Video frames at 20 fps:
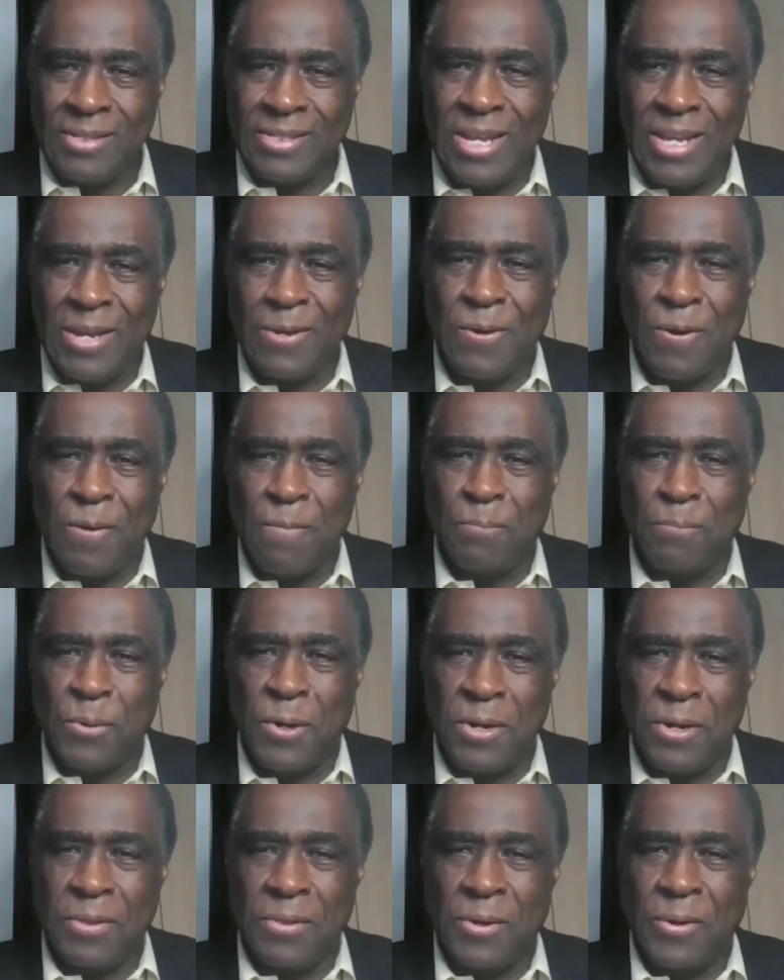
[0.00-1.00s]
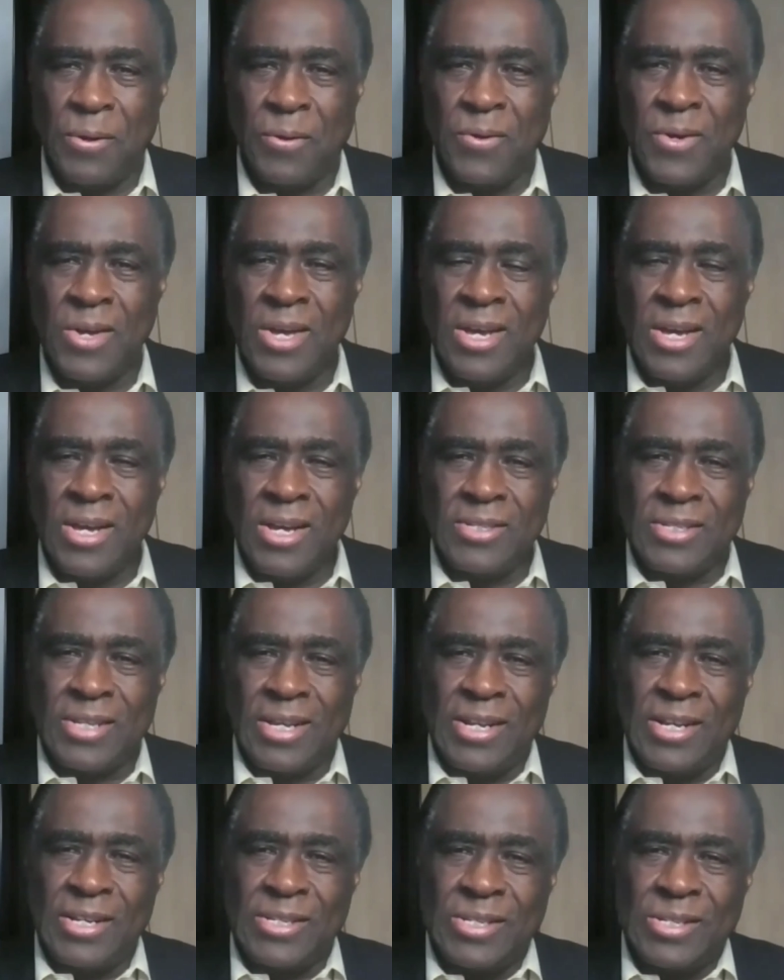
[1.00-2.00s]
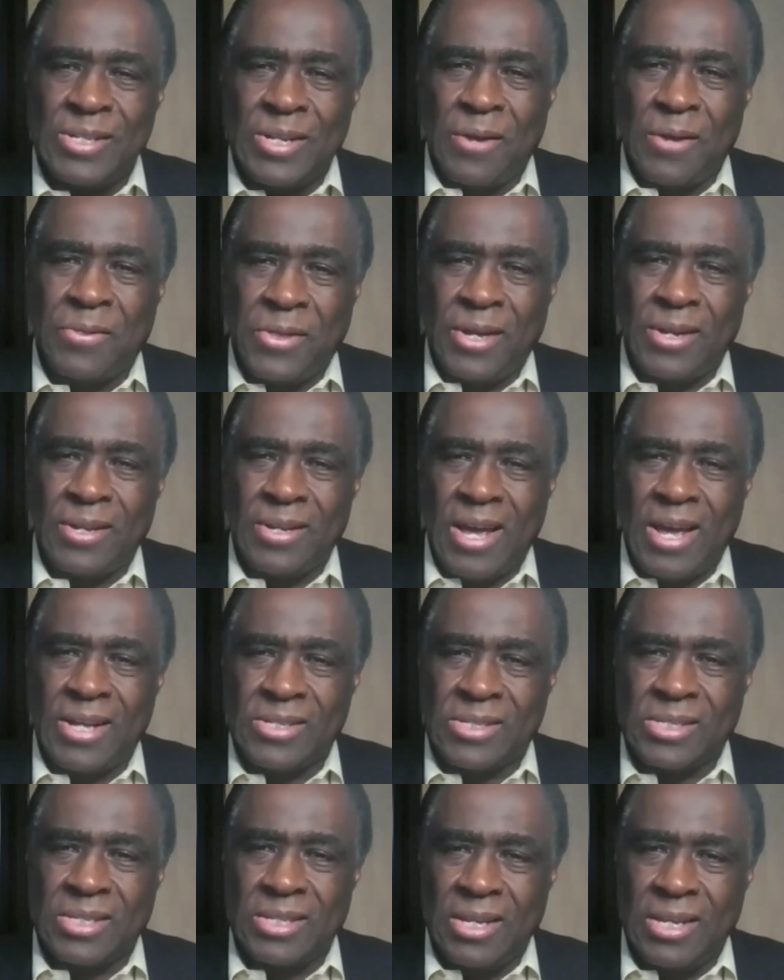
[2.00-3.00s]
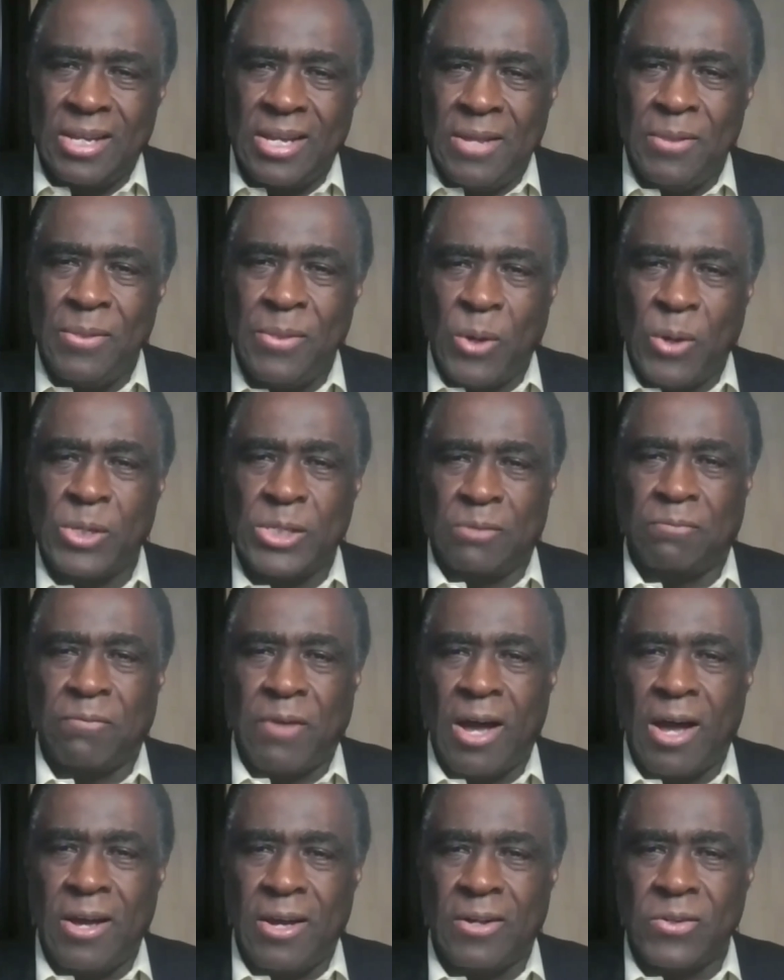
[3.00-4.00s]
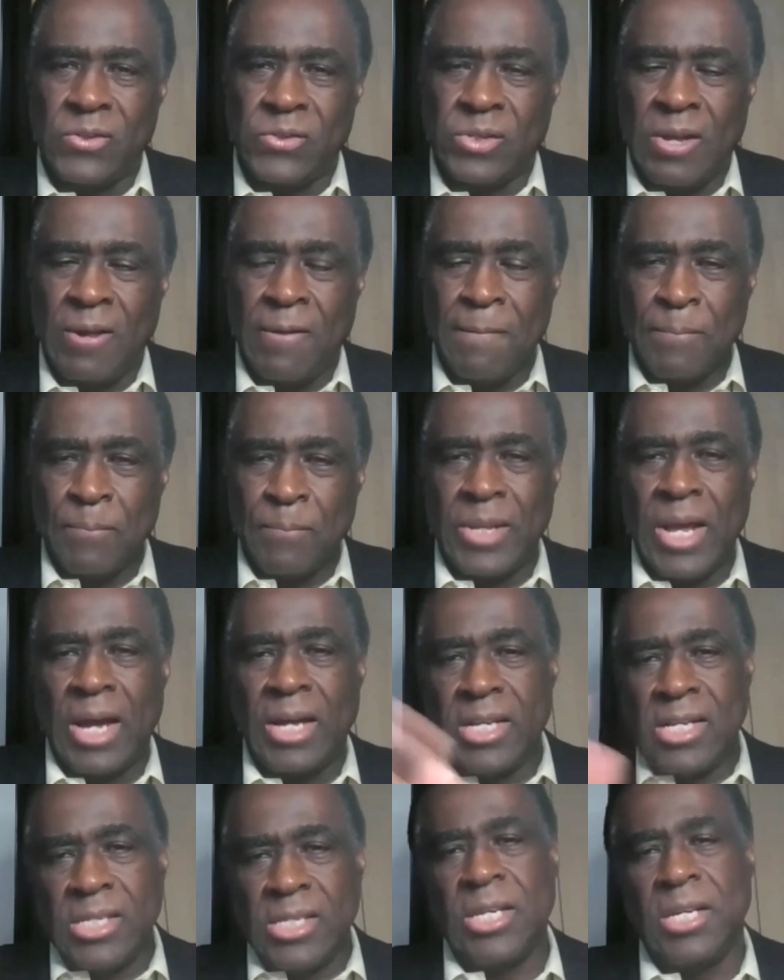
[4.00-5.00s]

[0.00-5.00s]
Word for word: take-home point, though, is that there's nothing that's in those vials that is